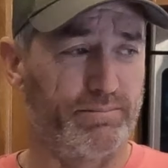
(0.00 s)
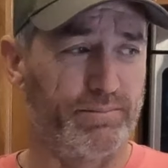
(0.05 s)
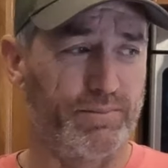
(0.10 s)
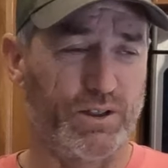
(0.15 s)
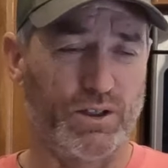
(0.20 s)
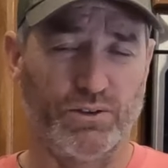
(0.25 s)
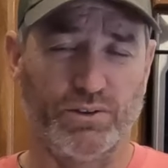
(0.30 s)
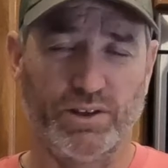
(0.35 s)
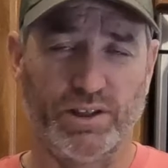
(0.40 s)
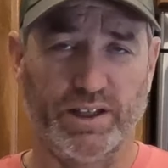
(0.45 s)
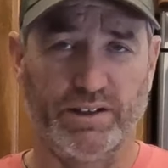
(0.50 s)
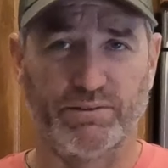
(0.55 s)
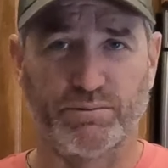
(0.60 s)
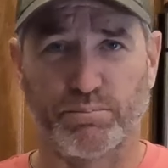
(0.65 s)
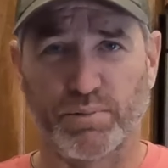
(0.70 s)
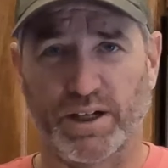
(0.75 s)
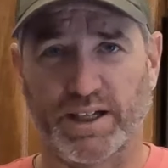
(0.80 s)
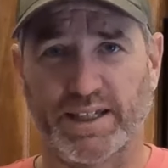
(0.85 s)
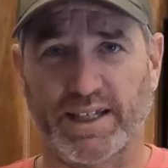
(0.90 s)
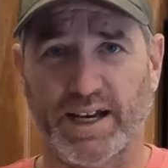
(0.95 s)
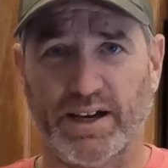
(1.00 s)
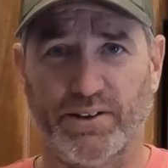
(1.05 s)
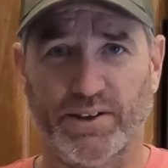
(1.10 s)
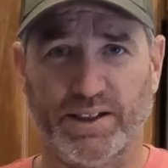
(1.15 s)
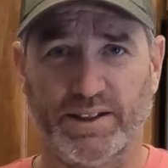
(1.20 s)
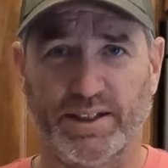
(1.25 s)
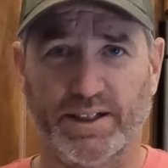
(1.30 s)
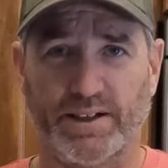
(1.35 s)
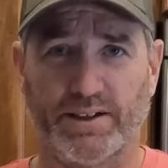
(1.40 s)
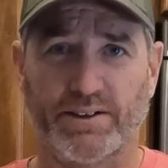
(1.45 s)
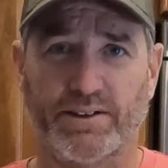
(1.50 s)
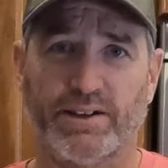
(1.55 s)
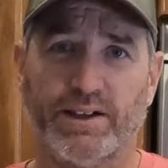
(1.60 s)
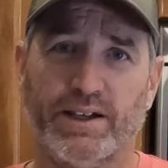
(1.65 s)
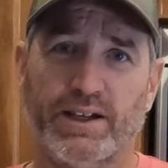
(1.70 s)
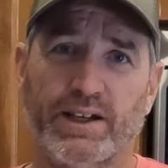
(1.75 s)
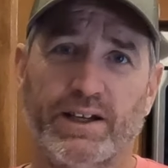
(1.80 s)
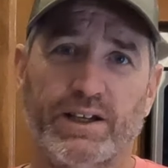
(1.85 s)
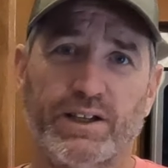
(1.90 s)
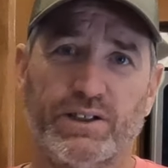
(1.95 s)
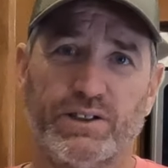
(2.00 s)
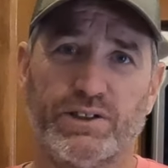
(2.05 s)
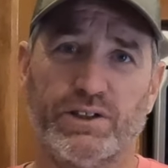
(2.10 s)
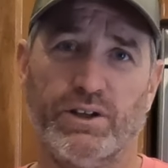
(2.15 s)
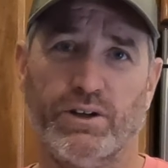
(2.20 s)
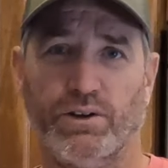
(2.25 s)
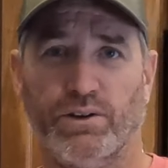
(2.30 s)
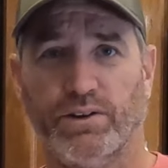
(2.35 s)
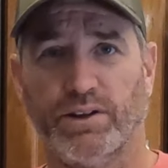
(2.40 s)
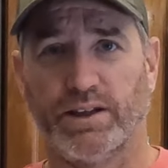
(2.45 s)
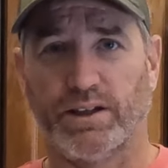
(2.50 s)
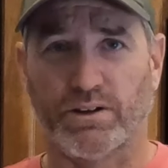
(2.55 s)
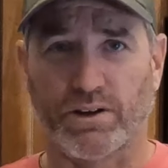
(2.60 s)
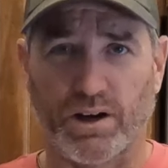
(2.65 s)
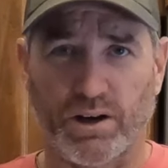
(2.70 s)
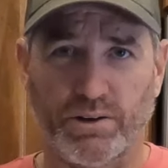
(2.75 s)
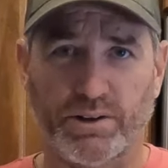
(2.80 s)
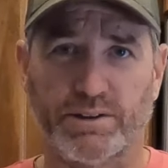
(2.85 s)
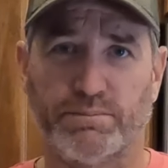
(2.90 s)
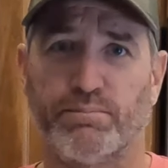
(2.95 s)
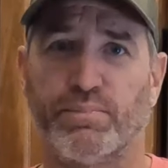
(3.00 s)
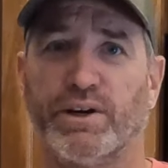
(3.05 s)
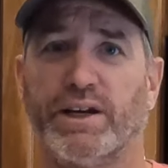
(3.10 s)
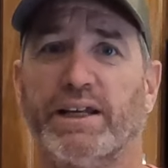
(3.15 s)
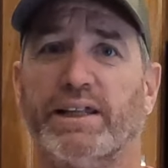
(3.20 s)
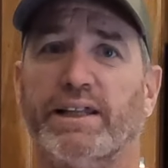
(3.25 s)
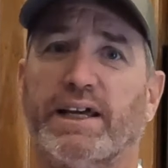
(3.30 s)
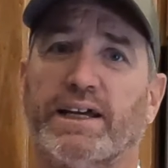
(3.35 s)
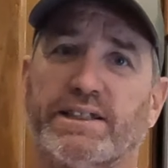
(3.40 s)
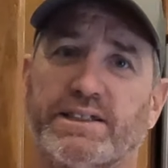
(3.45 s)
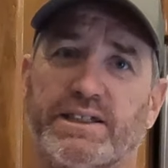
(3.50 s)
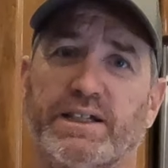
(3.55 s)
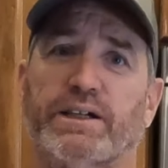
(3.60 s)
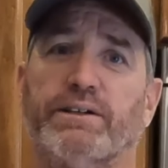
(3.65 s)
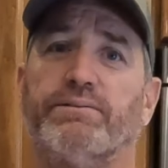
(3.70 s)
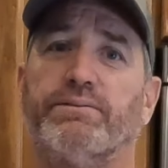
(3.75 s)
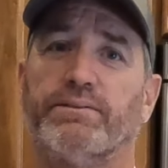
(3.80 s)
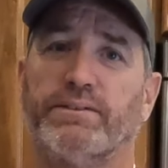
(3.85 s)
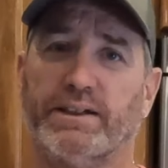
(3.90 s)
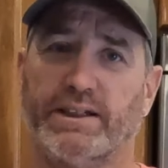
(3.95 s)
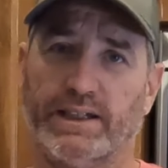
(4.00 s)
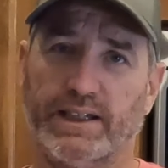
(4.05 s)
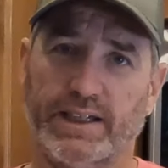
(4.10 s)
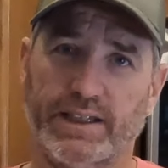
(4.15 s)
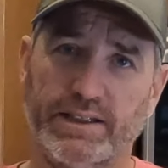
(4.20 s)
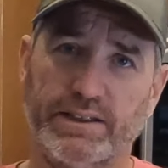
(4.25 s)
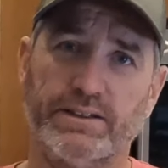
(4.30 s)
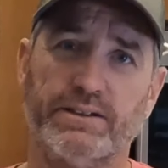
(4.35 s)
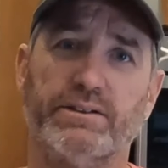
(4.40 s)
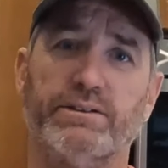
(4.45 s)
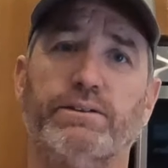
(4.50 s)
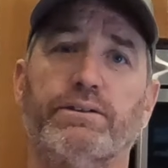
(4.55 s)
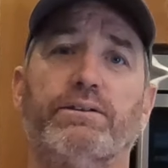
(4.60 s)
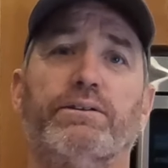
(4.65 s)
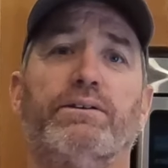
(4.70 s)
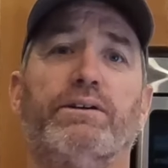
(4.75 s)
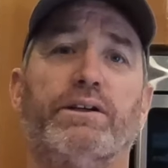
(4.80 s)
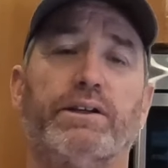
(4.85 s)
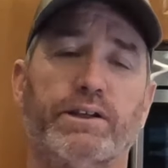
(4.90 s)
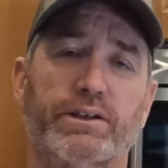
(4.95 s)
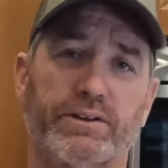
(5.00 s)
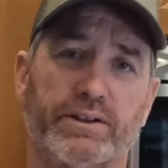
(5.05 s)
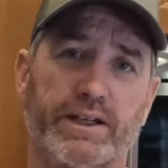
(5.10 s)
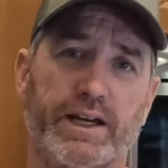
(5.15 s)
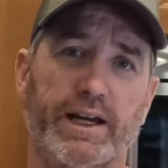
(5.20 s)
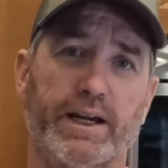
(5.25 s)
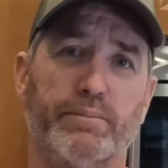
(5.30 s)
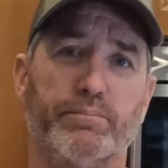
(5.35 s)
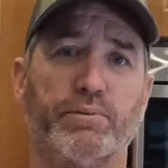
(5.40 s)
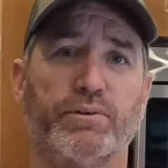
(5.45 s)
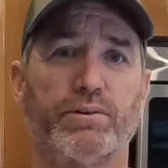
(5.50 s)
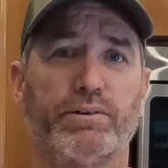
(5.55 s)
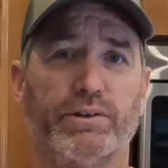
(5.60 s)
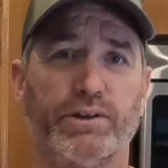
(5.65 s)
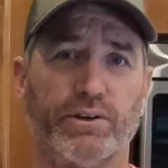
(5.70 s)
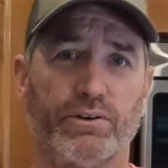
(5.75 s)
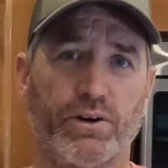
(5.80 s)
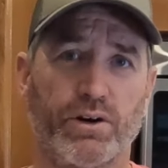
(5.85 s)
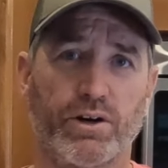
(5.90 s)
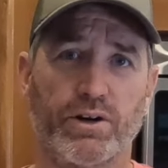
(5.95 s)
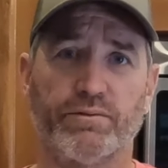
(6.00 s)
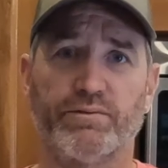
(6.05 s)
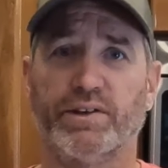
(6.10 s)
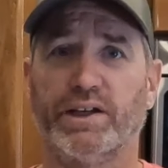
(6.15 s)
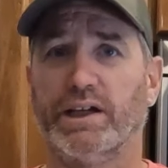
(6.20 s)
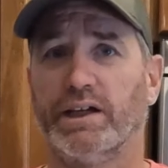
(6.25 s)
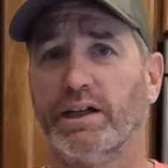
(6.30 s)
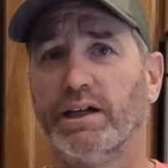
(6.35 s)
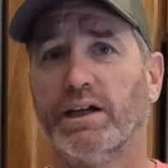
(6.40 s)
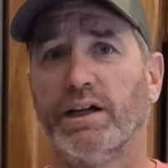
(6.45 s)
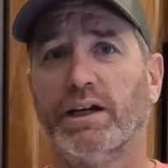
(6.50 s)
Leaves break down in there. So you're always bringing that stuff into your camper, your RV,